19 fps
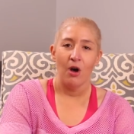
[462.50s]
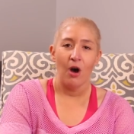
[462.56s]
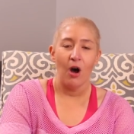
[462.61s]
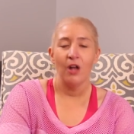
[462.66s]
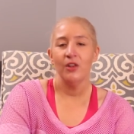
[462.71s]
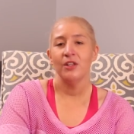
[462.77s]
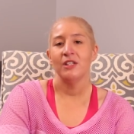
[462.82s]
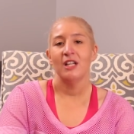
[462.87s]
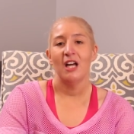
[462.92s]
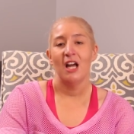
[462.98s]

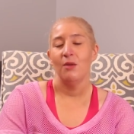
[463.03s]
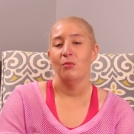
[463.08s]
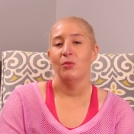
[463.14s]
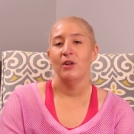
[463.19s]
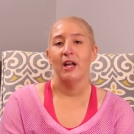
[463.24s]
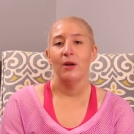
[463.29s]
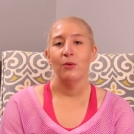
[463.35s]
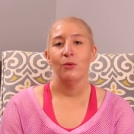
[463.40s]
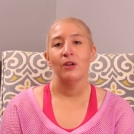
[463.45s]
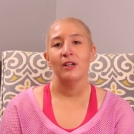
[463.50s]
all the time.
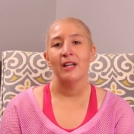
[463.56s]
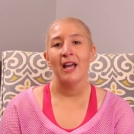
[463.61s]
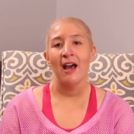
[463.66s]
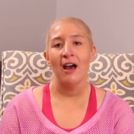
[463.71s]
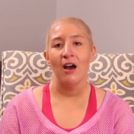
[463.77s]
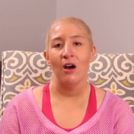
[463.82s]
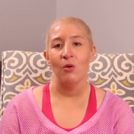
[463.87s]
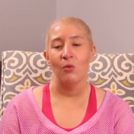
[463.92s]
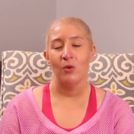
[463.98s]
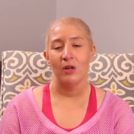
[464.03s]
When I work
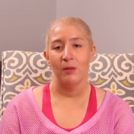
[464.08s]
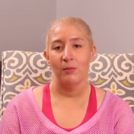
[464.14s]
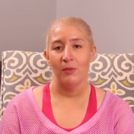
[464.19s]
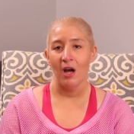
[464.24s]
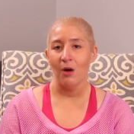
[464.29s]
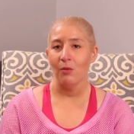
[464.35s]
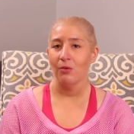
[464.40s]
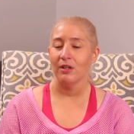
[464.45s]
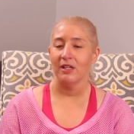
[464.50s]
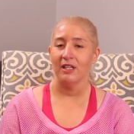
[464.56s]
out, when I'm
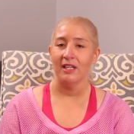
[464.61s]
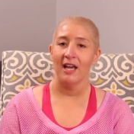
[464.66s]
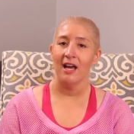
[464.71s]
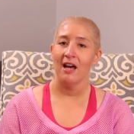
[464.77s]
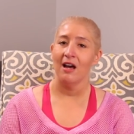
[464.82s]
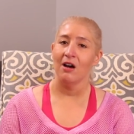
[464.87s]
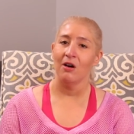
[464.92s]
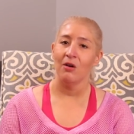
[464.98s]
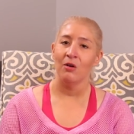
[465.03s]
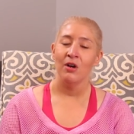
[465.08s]
not working
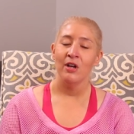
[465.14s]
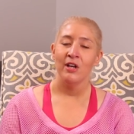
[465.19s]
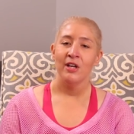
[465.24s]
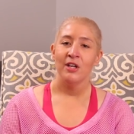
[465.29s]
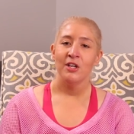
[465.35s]
out,